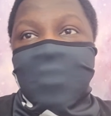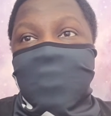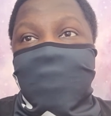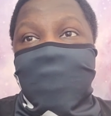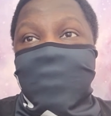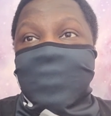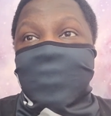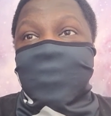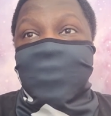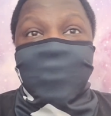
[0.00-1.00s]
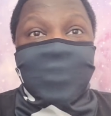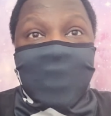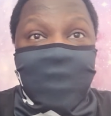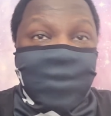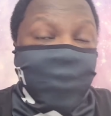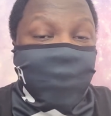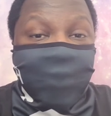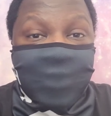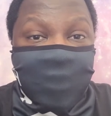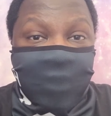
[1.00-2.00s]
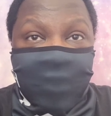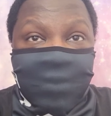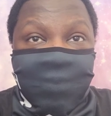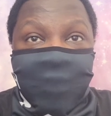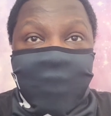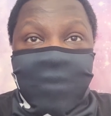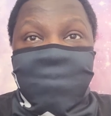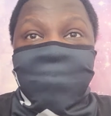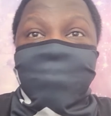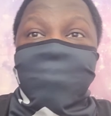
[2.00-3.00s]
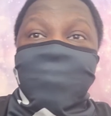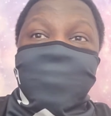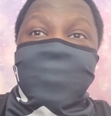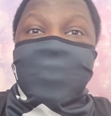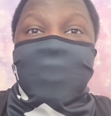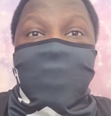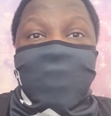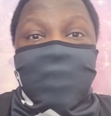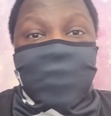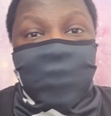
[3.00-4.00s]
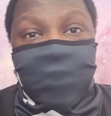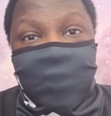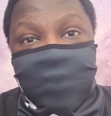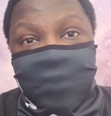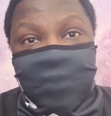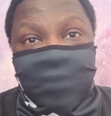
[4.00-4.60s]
Now, obviously, there's no stats on those cities, but I'll let you